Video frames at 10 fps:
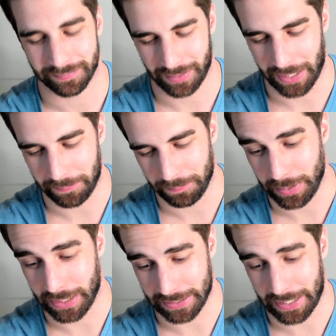Okay?
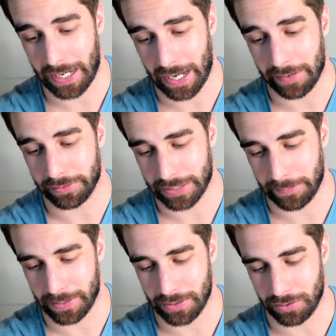Because they have
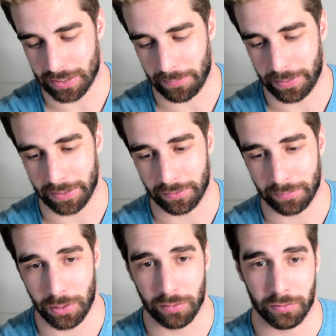stepped into something
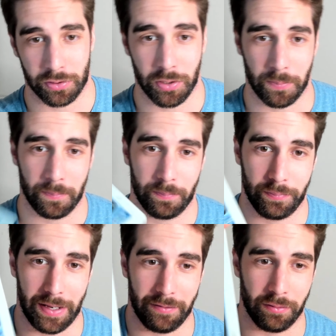beautiful too.
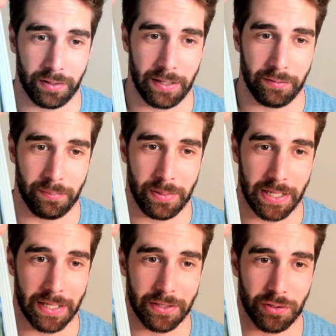They've, they've
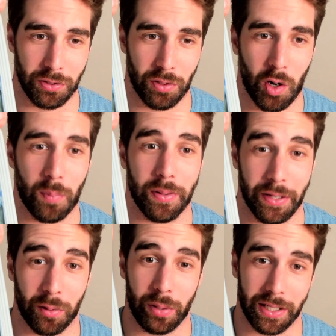begun to open
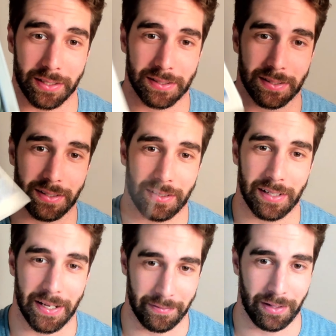their wings
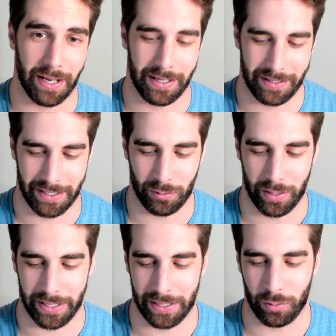and fly in a way that